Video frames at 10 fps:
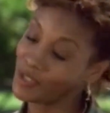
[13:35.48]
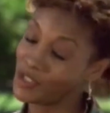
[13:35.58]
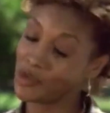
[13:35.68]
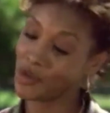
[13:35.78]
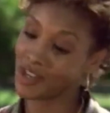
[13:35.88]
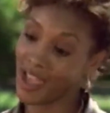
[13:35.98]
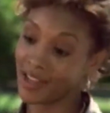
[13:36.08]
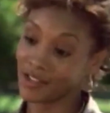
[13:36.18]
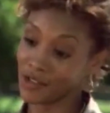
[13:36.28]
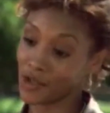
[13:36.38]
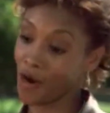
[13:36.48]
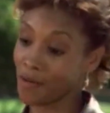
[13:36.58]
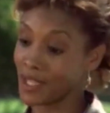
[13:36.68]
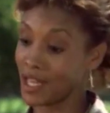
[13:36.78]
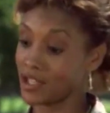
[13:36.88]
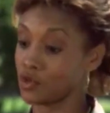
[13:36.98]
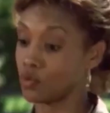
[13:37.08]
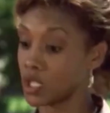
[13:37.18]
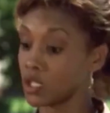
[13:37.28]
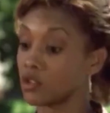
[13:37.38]
But you are not as charming as
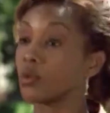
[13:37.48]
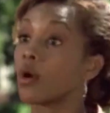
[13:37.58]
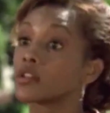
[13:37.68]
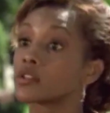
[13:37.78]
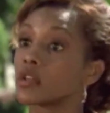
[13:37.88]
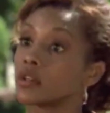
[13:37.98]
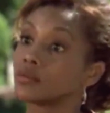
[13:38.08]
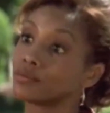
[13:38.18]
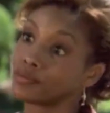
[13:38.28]
you think you are, sir.